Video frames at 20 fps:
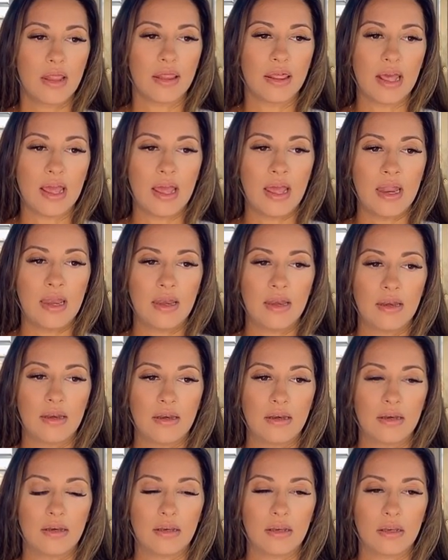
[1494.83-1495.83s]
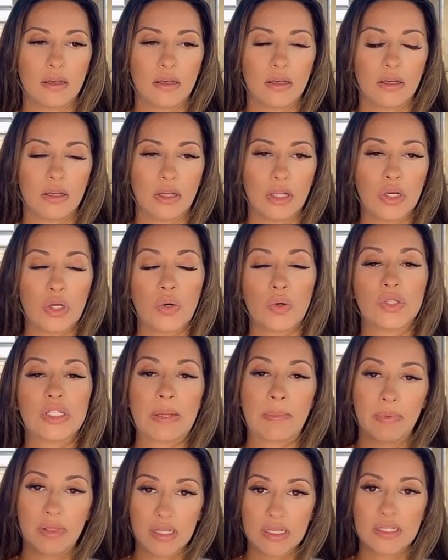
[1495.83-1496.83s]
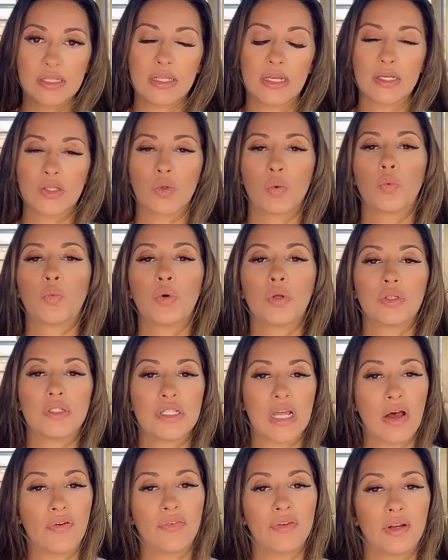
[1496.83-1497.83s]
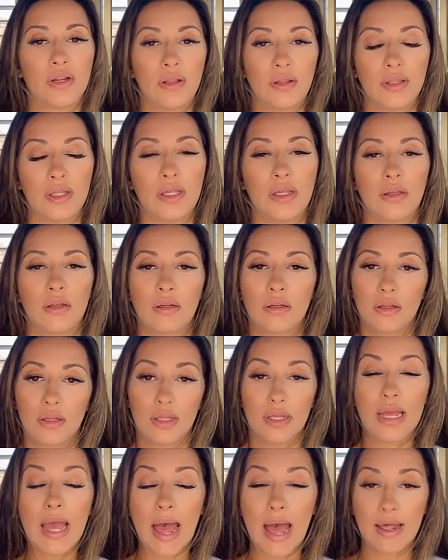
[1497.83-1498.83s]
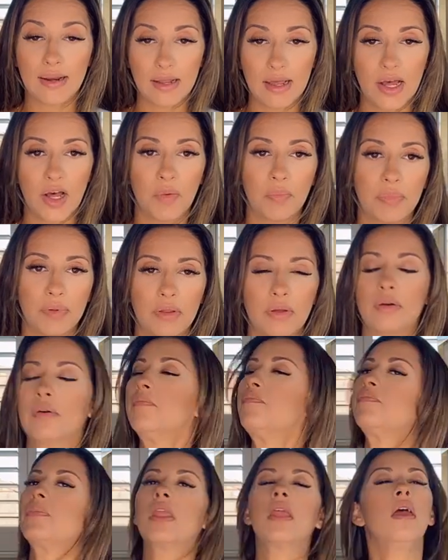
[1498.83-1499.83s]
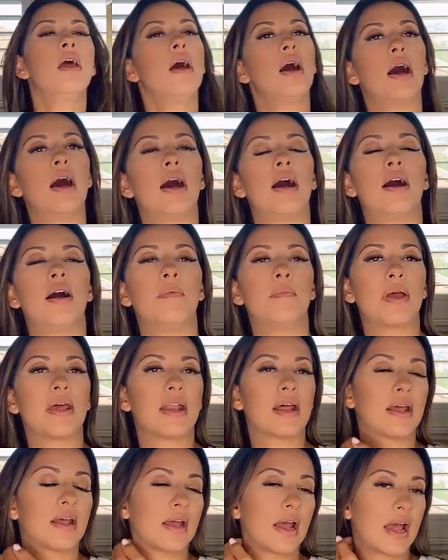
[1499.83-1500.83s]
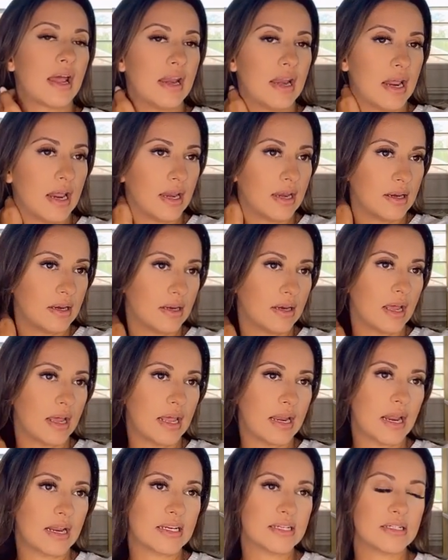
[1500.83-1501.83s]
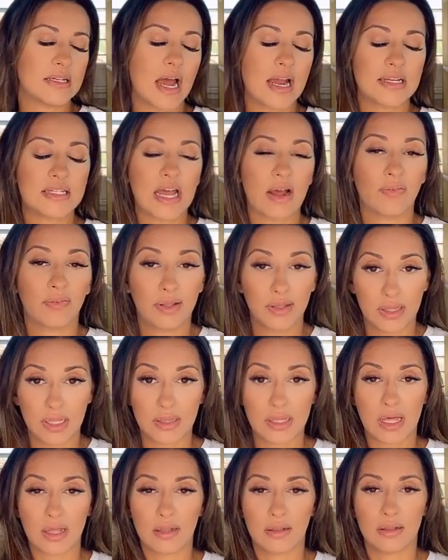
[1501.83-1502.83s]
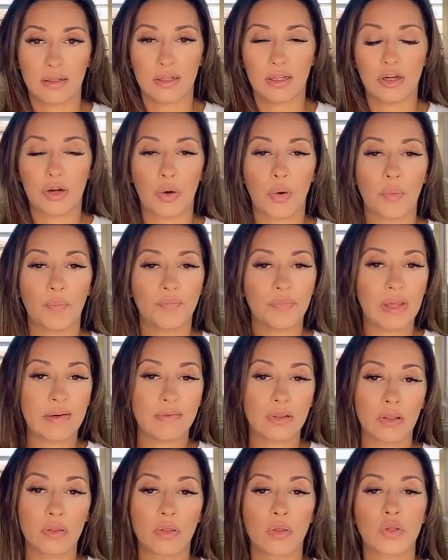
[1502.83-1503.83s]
then, you know, some of these things will definitely can help you. And I definitely think that, you know, even though